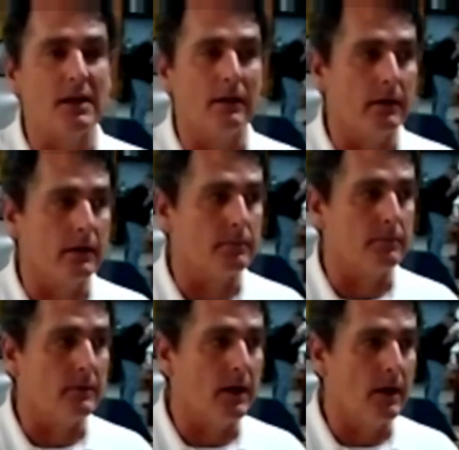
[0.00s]
other
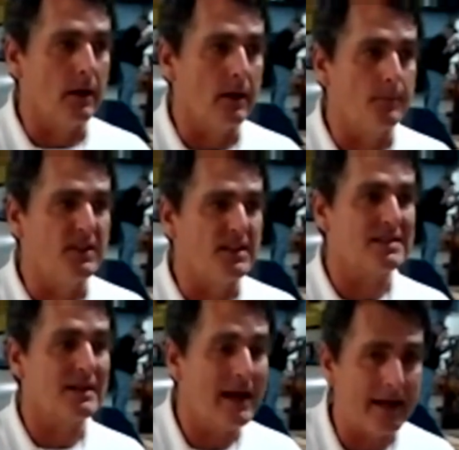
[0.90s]
uh,
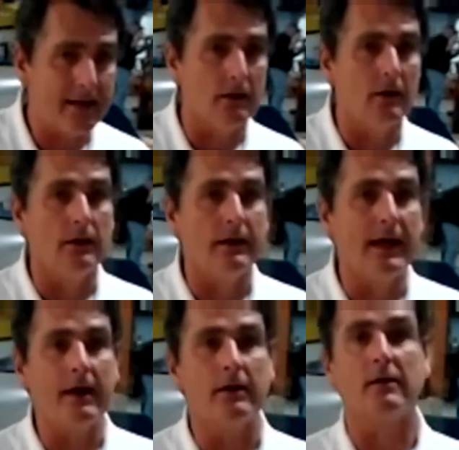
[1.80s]
decide on
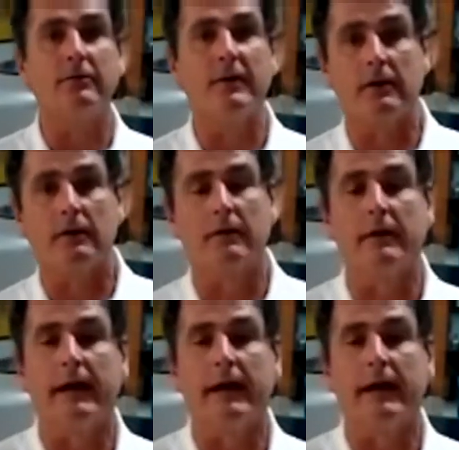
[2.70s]
how to configure their